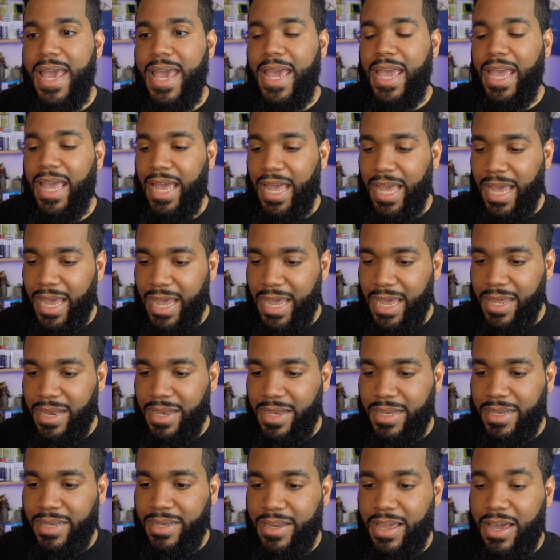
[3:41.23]

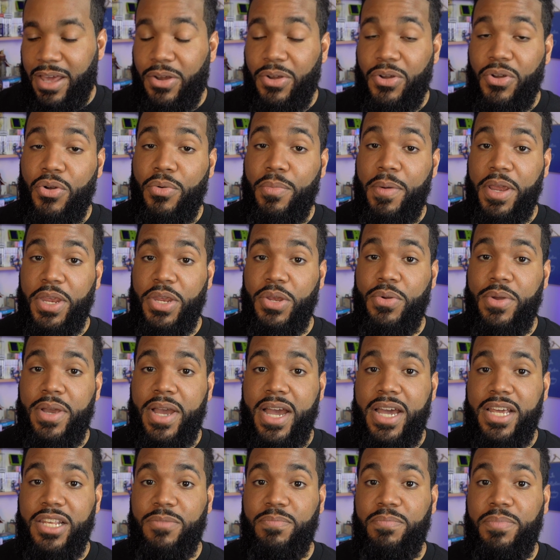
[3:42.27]
And I don't know about you
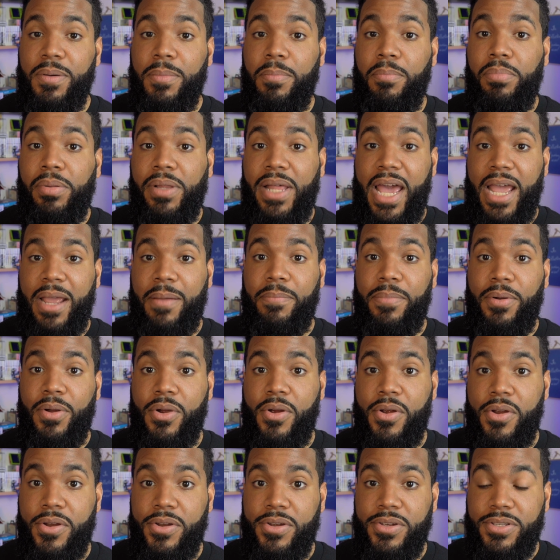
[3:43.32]
guys, but black
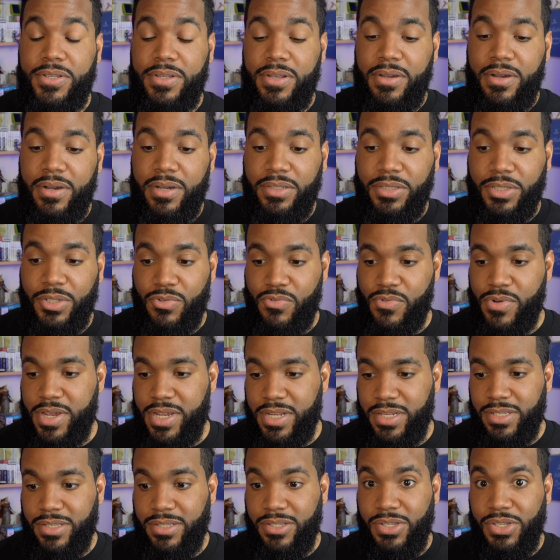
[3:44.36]
bars on
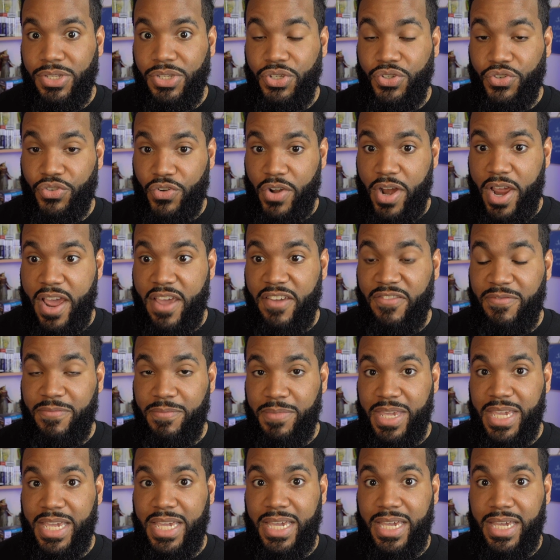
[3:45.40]
screens drive
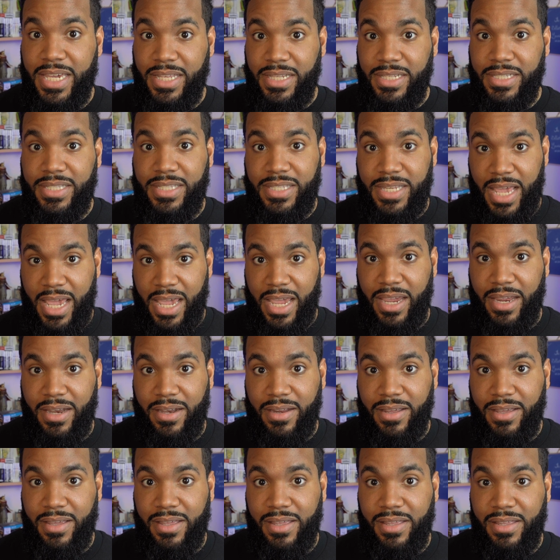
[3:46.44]
me
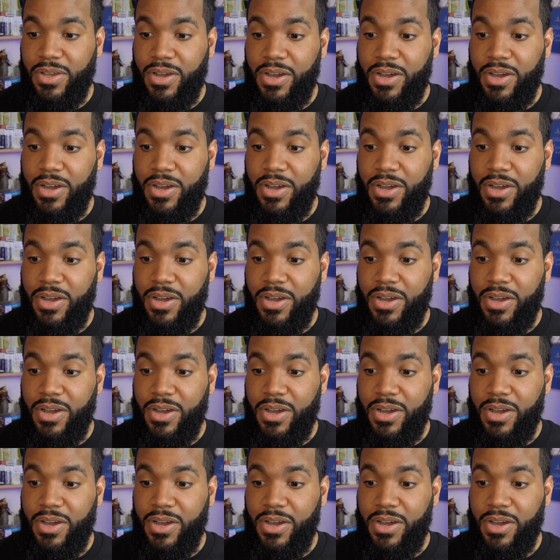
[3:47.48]
insane.